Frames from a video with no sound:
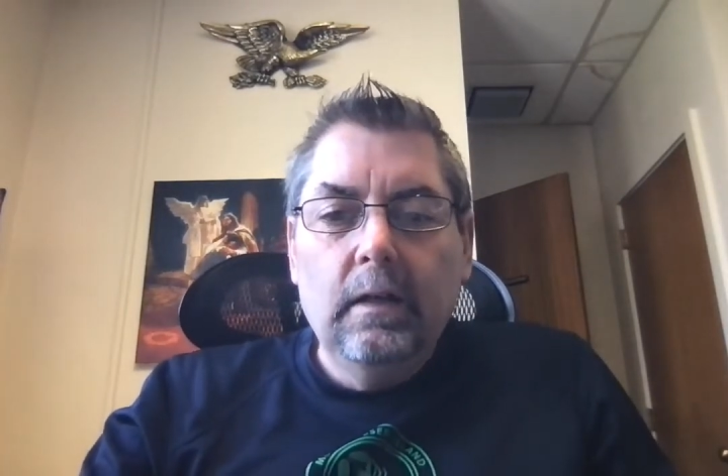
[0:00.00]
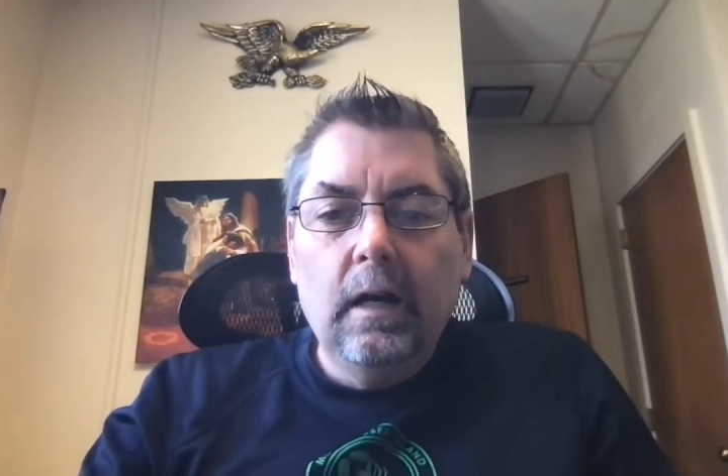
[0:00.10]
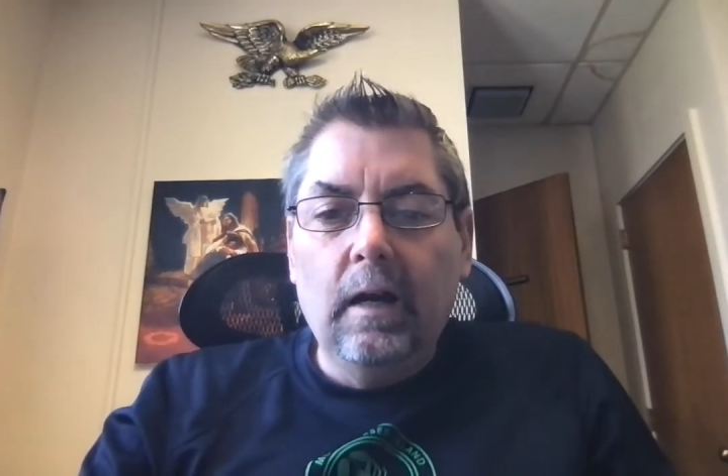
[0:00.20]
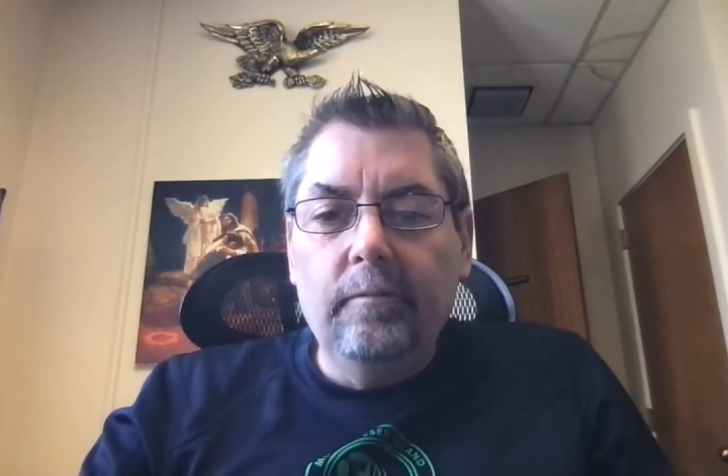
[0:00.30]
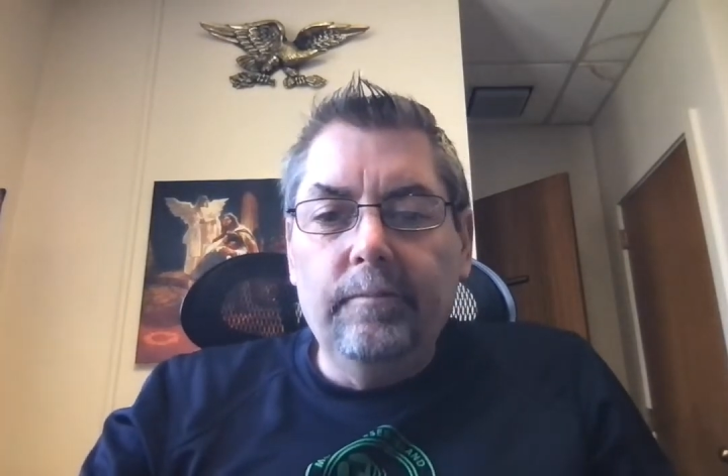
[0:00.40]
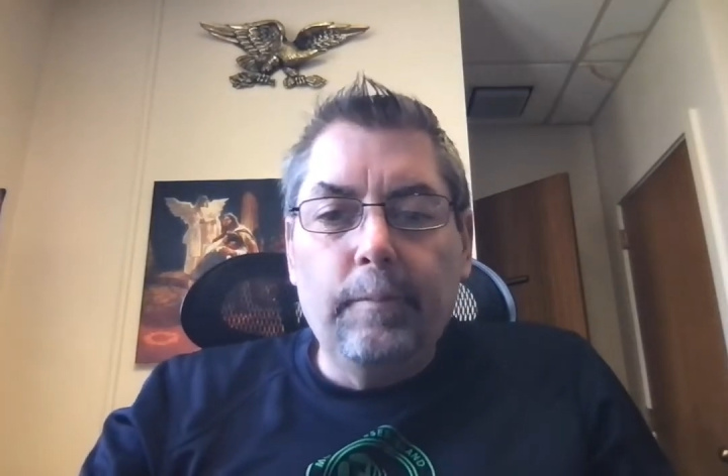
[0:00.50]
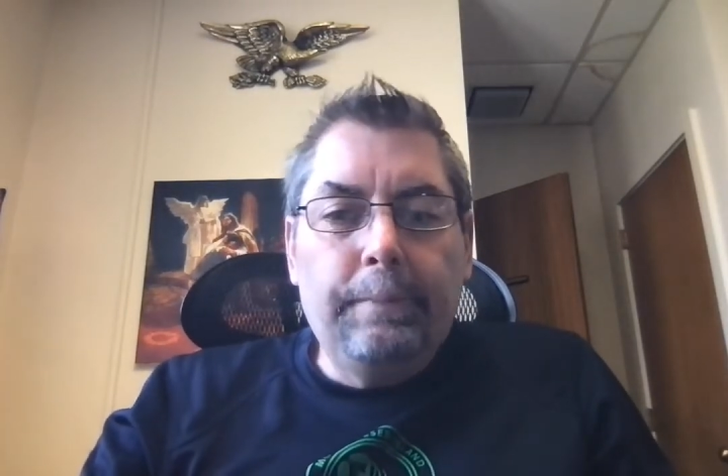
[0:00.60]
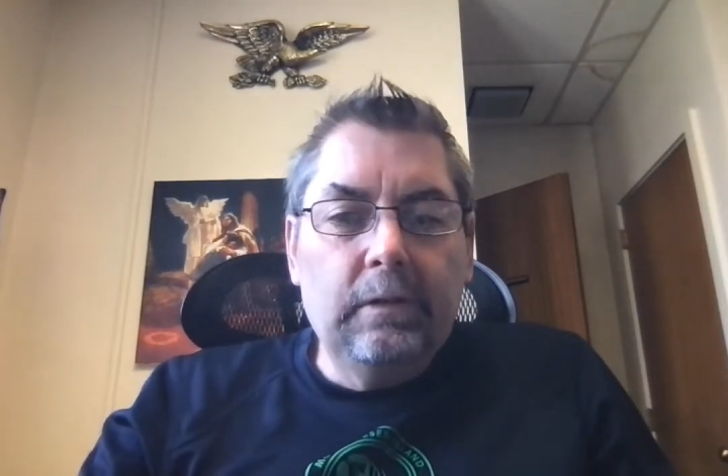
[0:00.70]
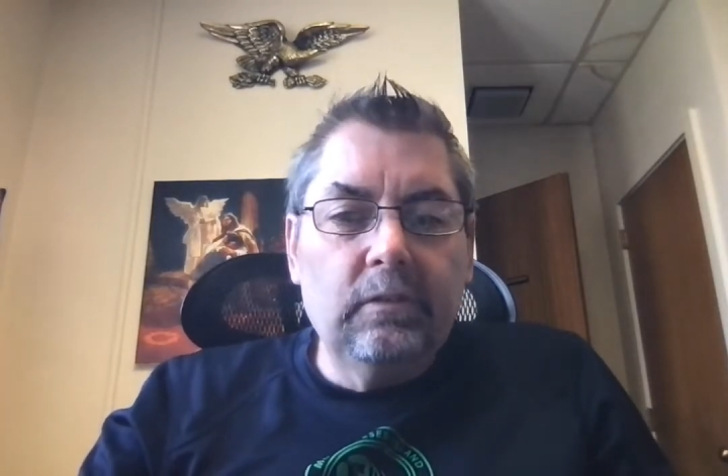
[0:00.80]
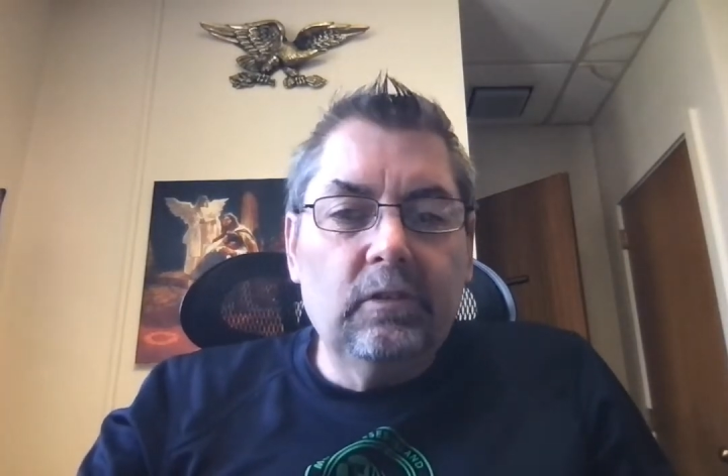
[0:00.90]
the
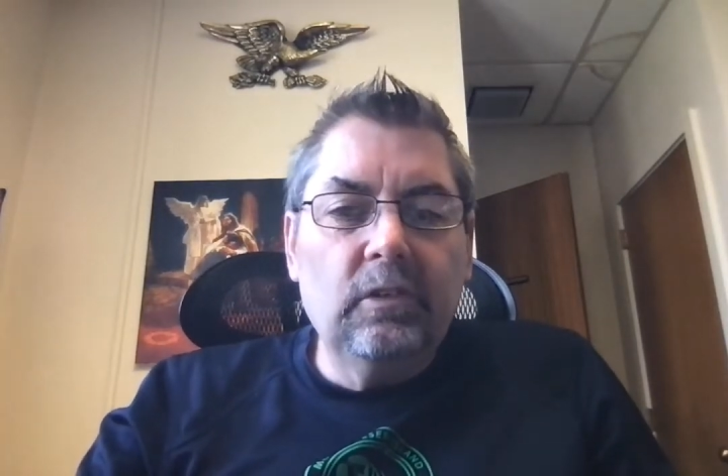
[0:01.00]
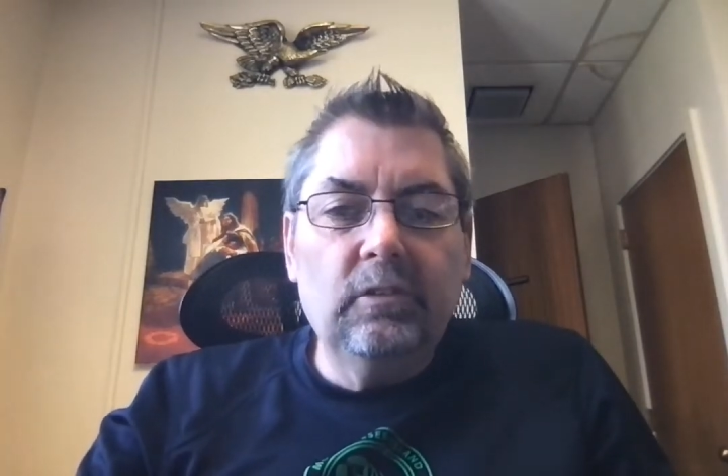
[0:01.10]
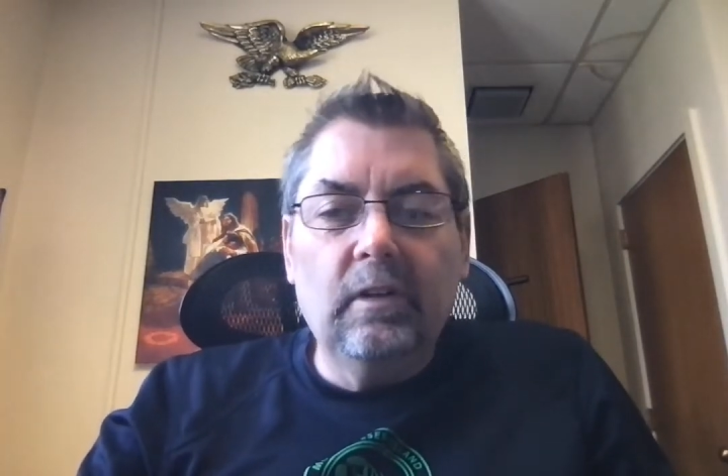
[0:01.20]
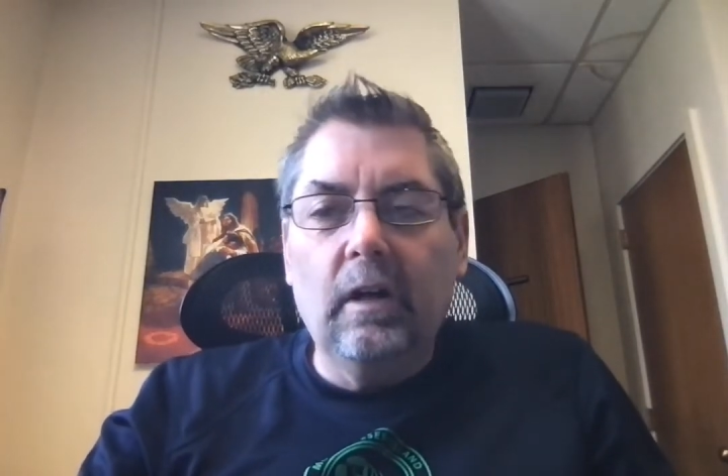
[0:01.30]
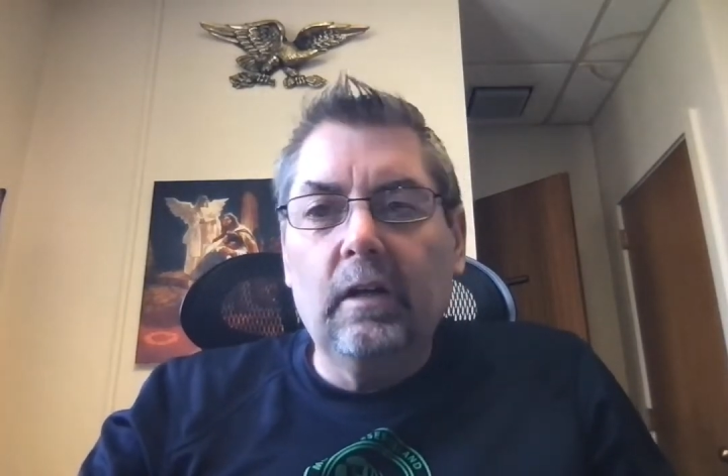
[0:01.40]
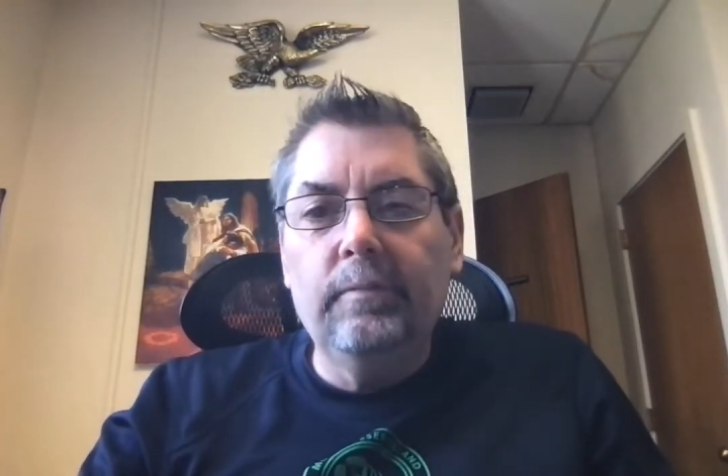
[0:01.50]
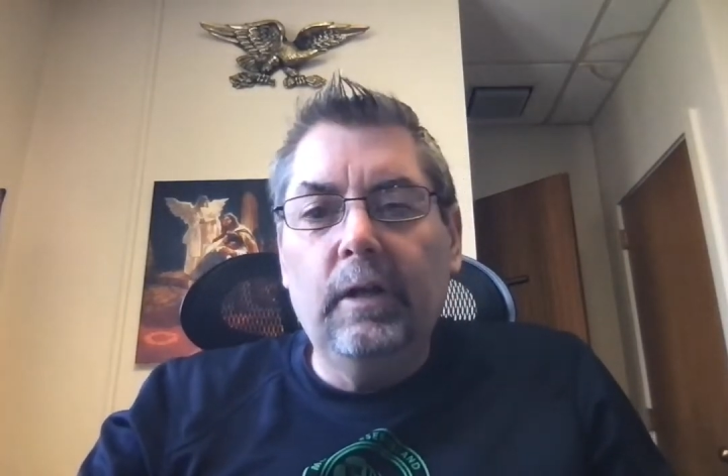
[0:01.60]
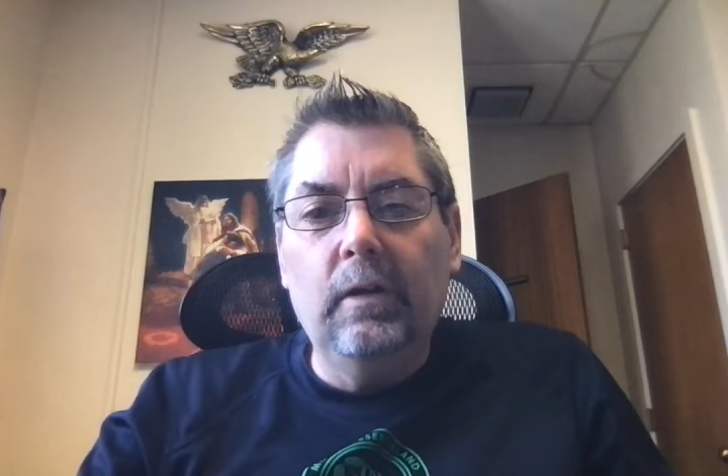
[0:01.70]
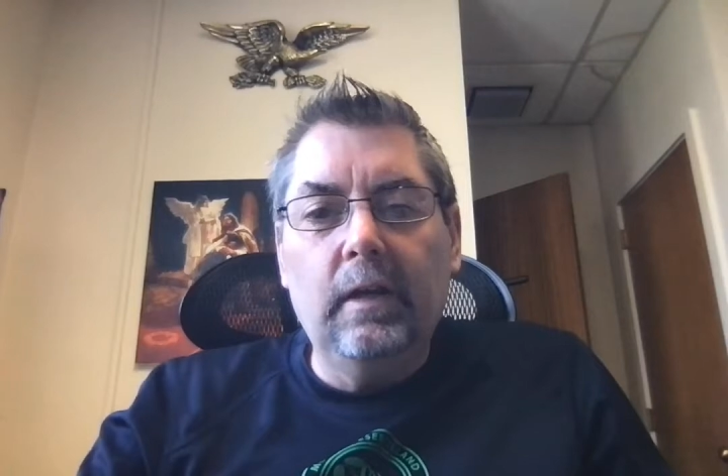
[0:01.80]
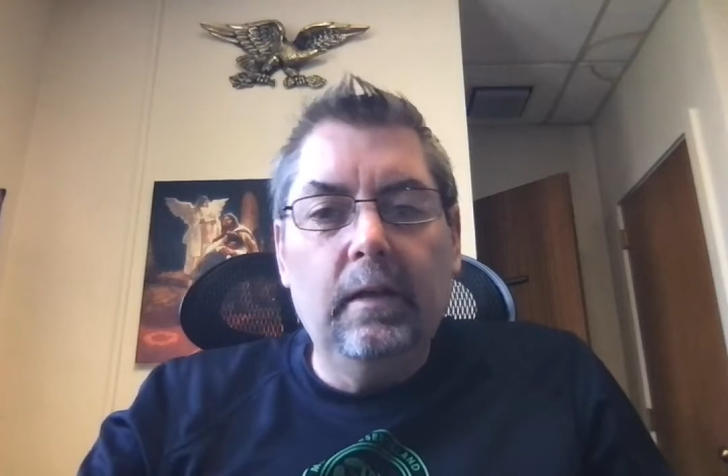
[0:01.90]
businesses in our
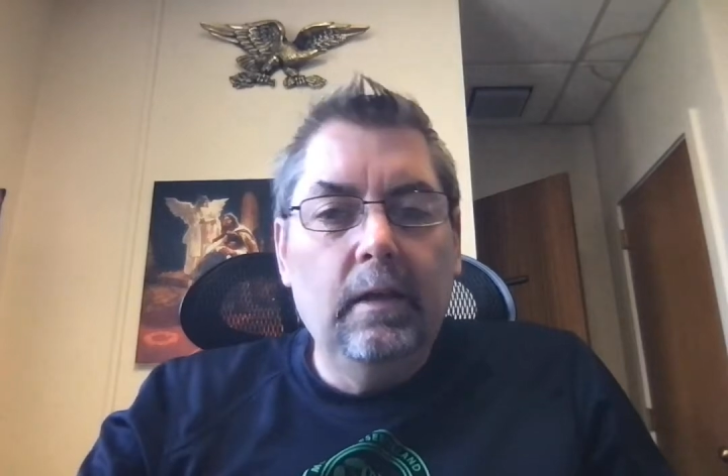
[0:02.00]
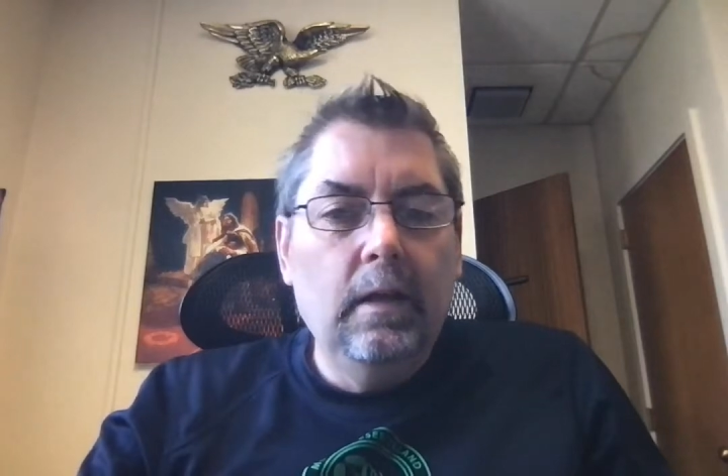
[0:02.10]
community.